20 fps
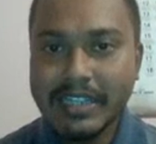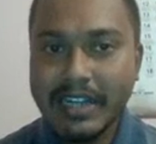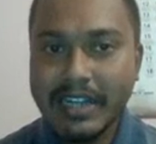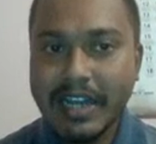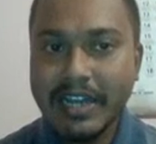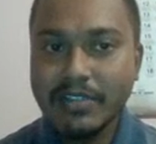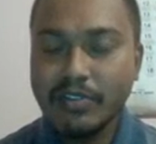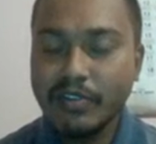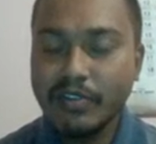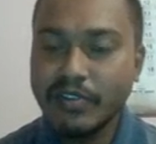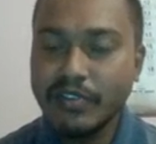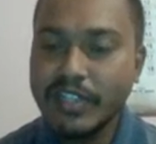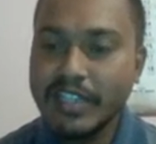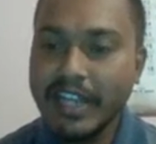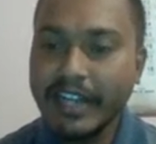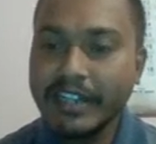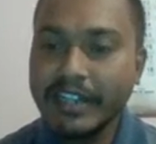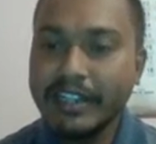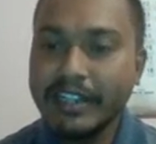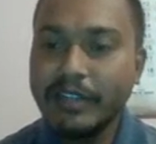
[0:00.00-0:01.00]
class, we have
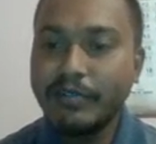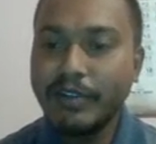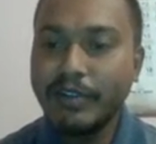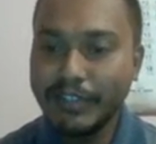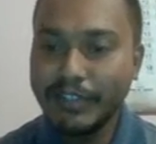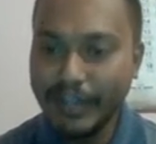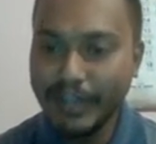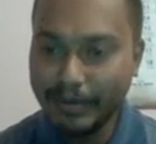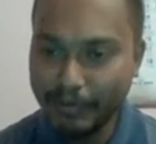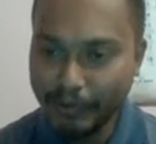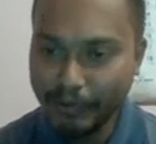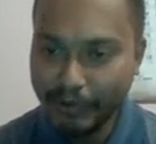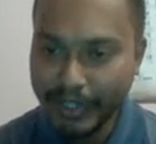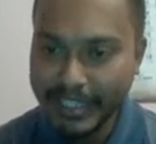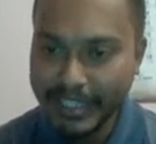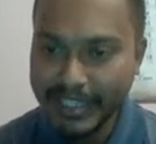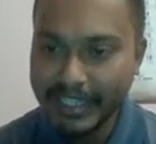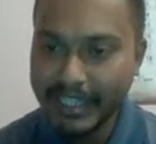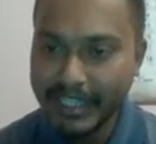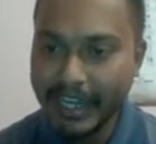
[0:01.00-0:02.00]
studied about
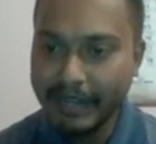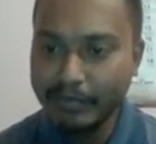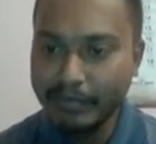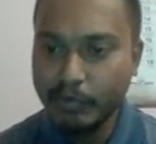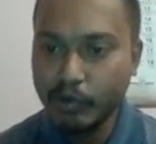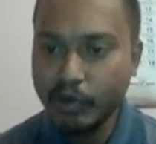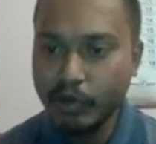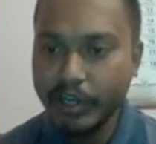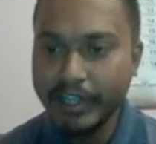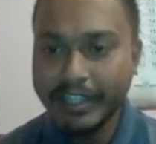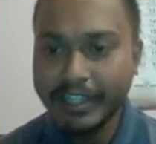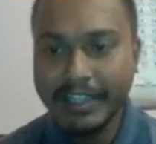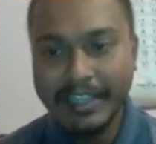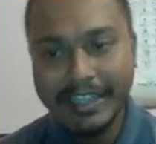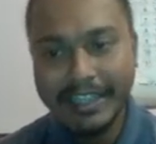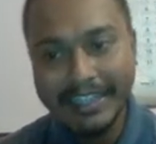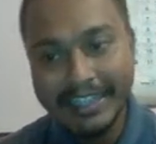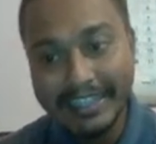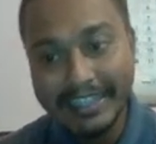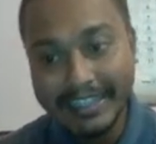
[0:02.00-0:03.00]
democracy and monarchy
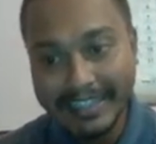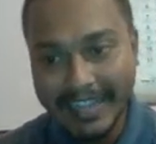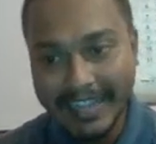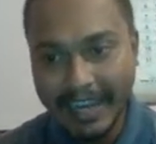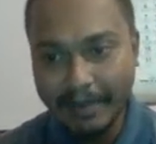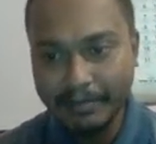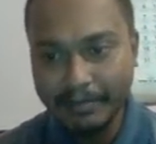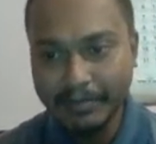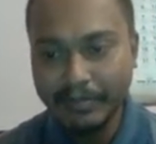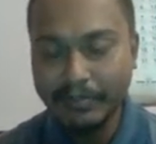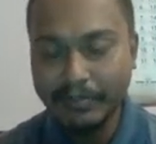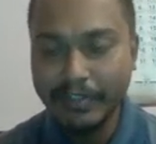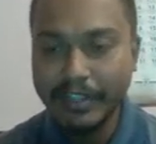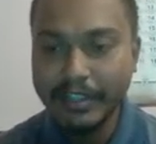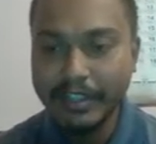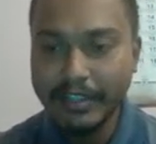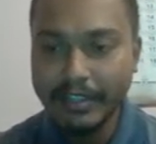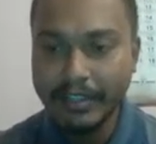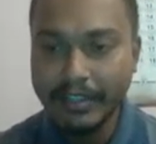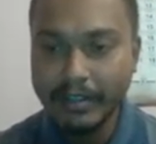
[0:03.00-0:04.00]
in depth,
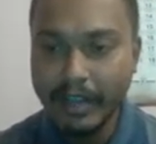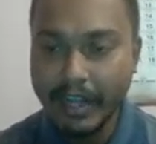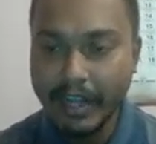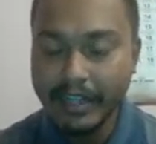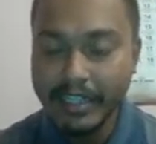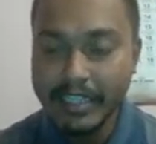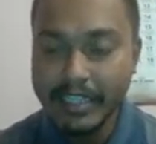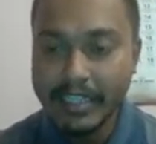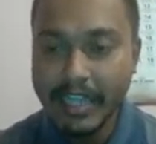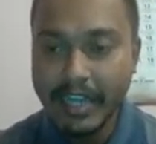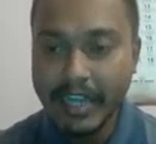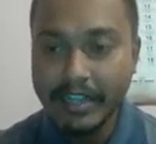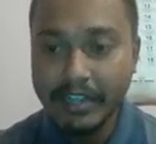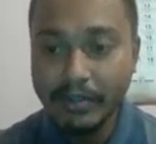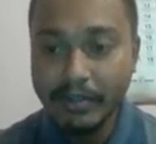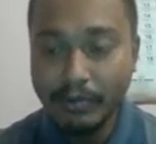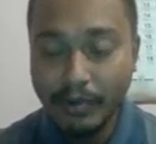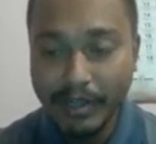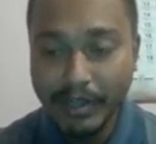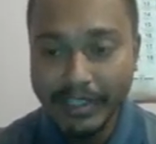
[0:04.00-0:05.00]
very
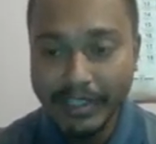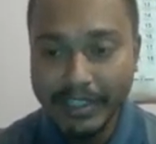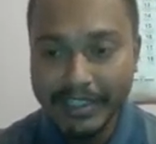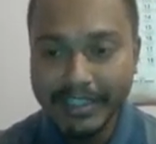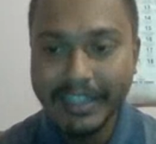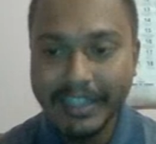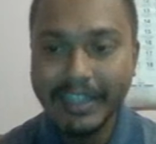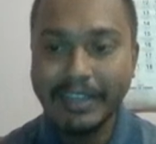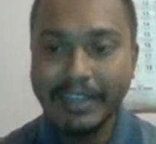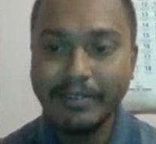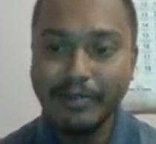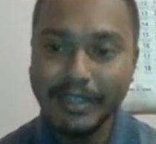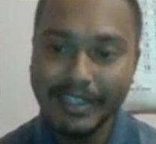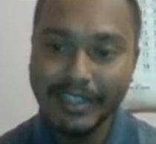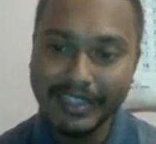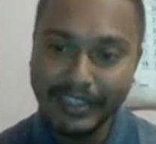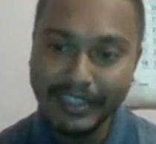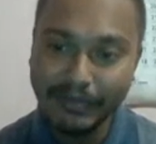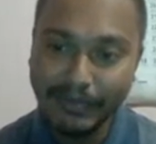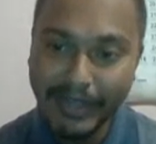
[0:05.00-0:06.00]
understanding what are they, what are
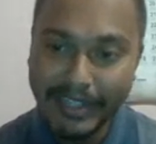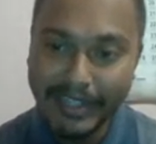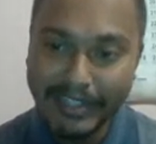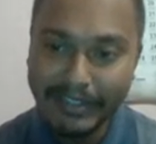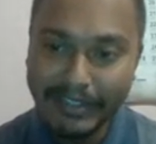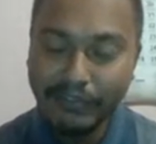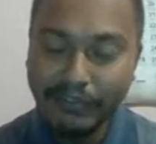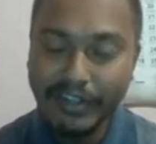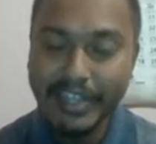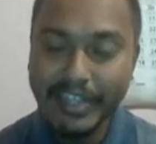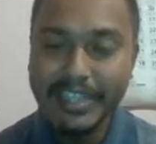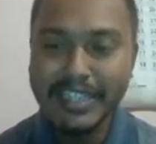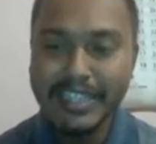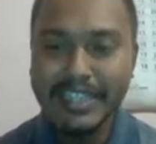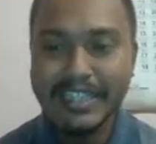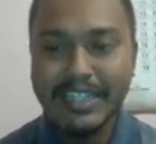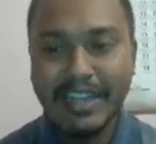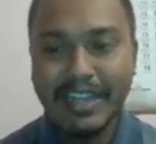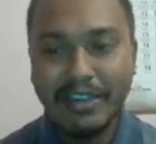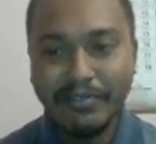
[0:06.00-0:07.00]
the main
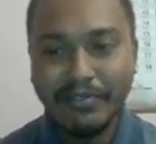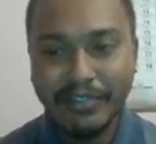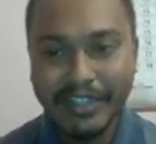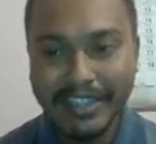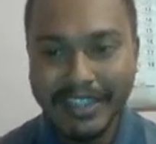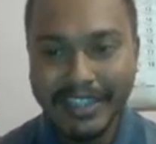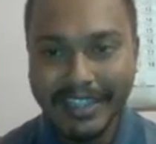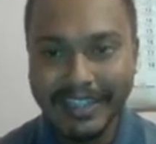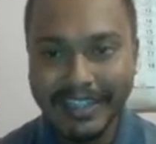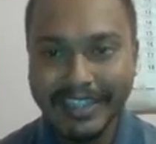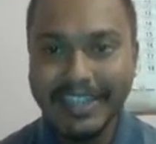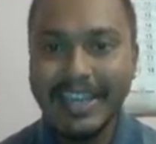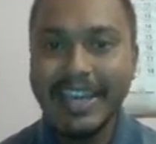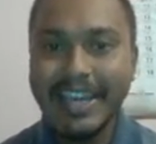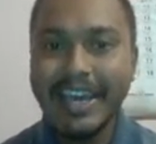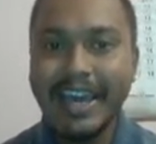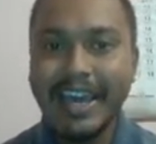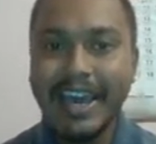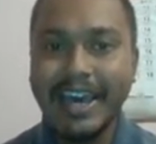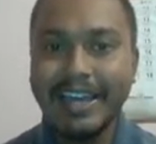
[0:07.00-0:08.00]
differences, and everything.
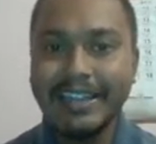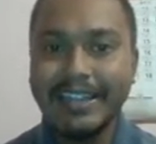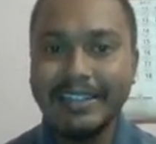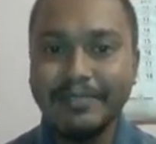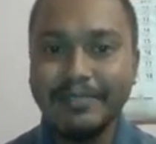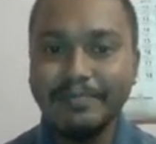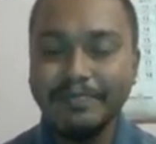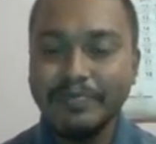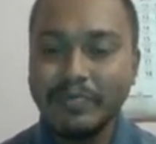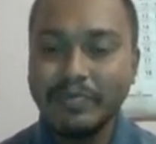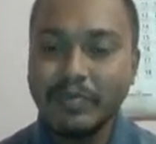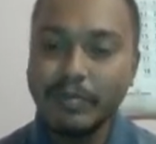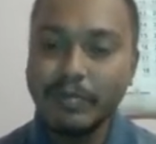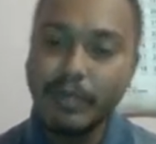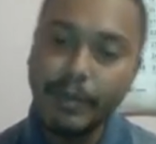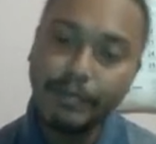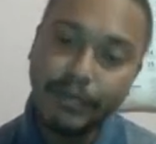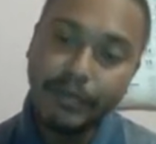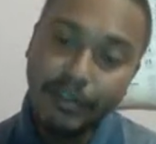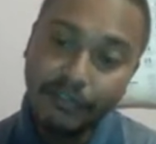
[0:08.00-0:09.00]
And
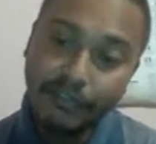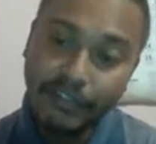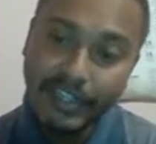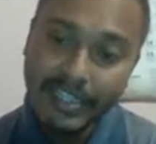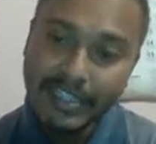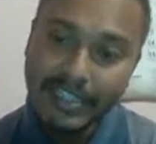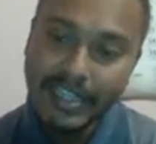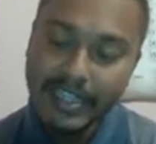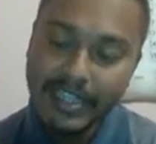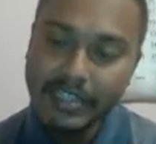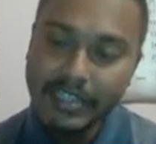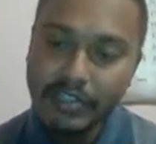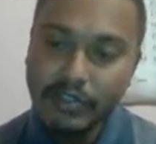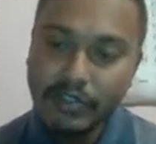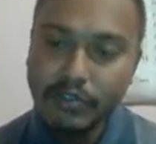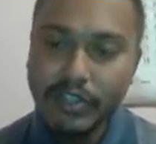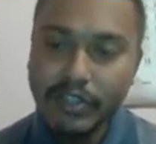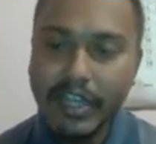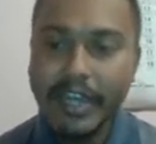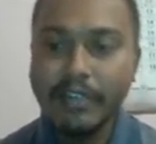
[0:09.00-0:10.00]
the previous lesson
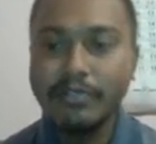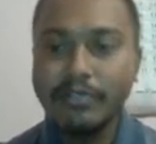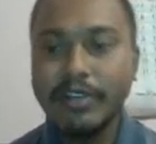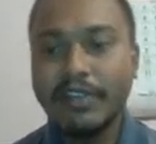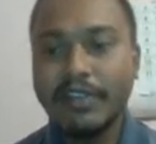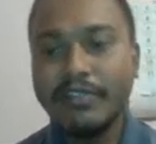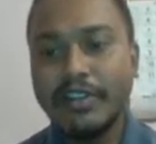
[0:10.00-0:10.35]
to that, we have